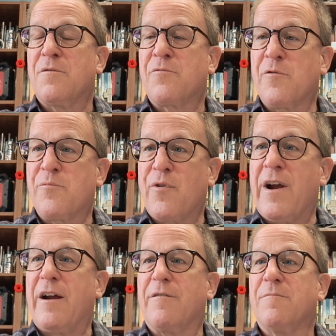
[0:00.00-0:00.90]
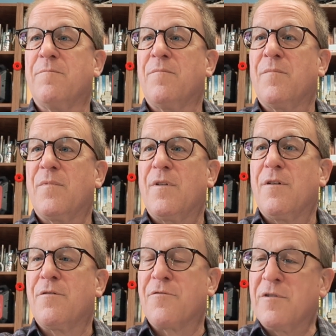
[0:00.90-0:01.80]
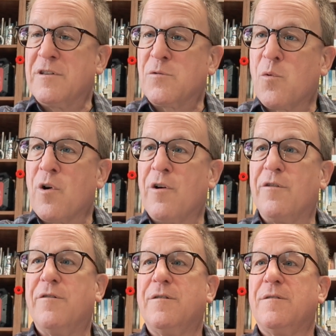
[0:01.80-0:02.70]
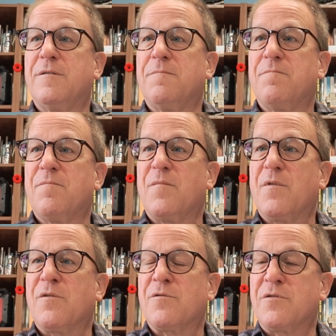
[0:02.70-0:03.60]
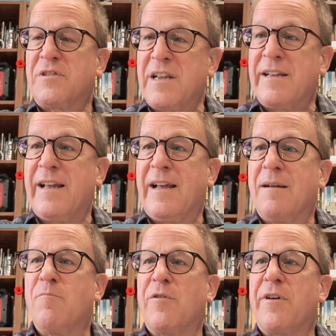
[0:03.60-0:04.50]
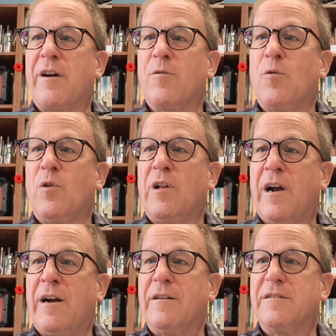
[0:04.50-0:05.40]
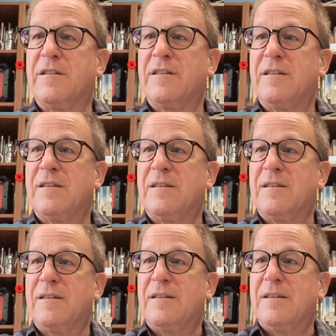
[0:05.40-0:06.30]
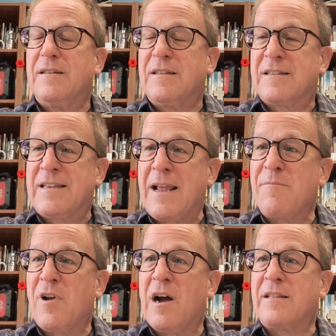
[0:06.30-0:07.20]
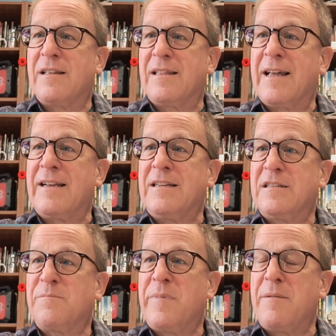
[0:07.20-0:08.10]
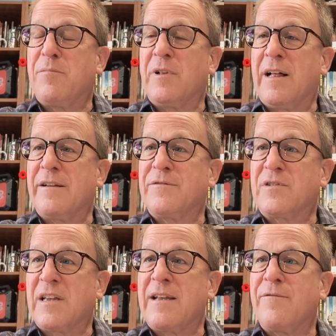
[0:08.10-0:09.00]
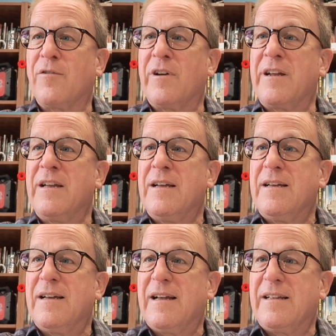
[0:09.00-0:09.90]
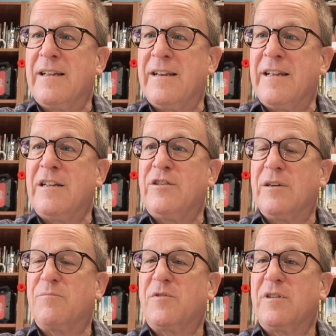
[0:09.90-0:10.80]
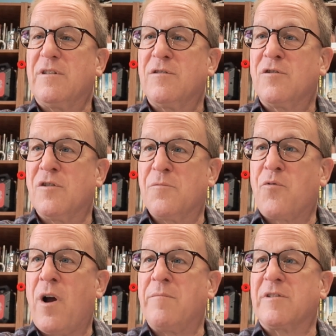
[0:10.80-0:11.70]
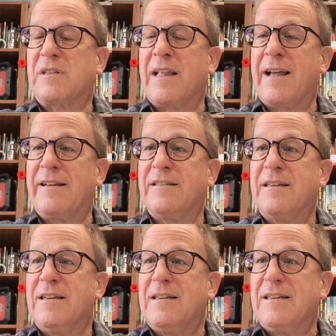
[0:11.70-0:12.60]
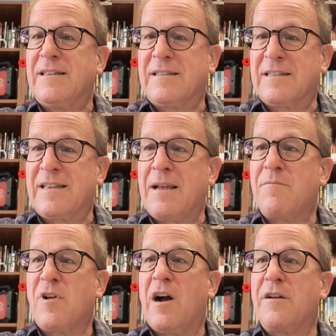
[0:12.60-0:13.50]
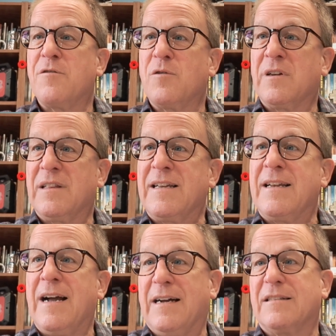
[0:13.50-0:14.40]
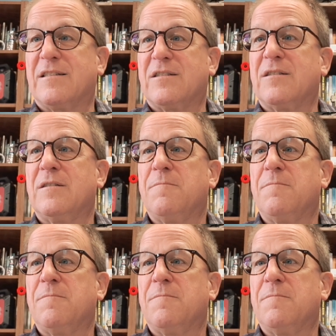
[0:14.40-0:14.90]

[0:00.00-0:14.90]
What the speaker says: through prayer, through his word, through seeking him with our whole heart. The same God that led his people out of slavery in Egypt to the promised land is the same God who can lead us